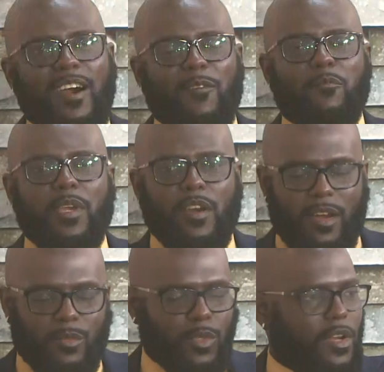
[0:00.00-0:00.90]

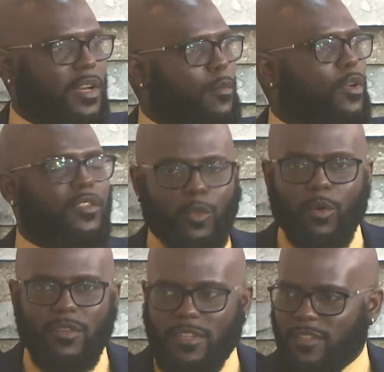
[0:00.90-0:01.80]
Because we're talking about
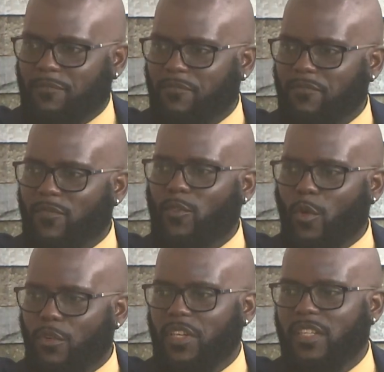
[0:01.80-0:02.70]
stories.
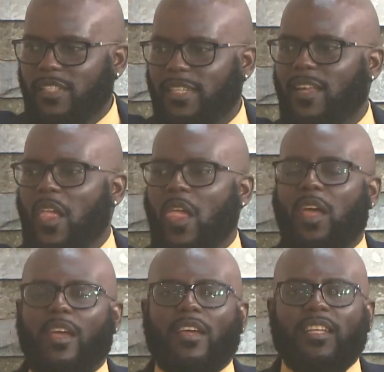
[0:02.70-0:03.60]
Stories,
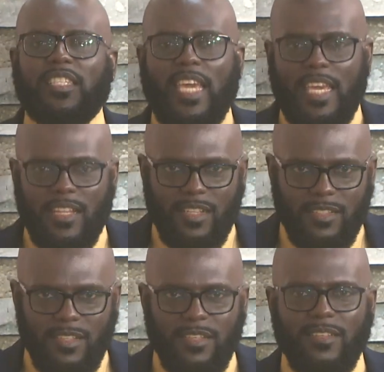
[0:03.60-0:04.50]

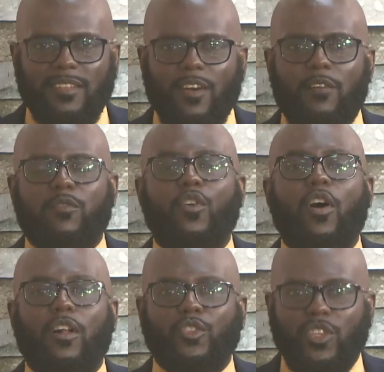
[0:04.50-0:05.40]
tales of
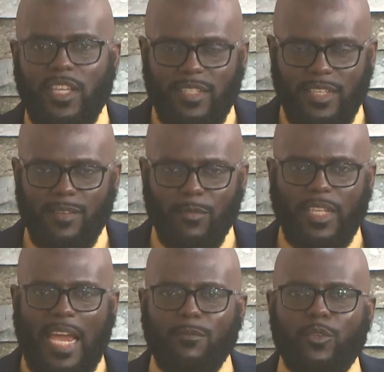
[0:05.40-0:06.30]
culture, they say,
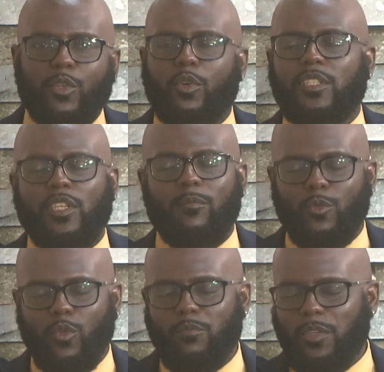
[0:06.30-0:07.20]
but I'm sure some
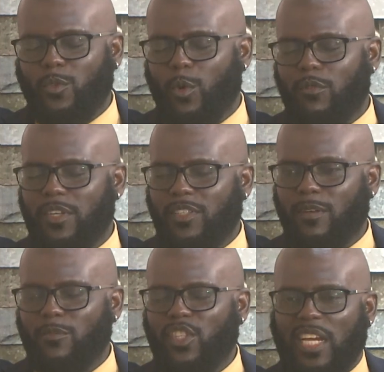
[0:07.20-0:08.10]
Jumbi stories,
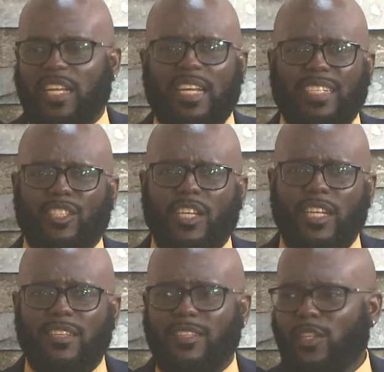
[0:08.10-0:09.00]
some
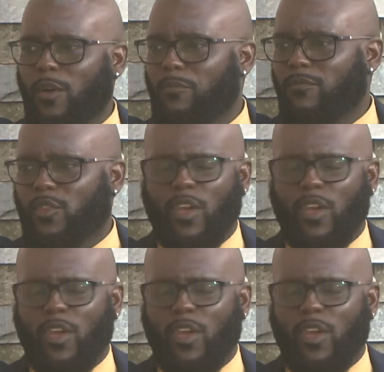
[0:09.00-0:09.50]
Jack-o'-lantern, some...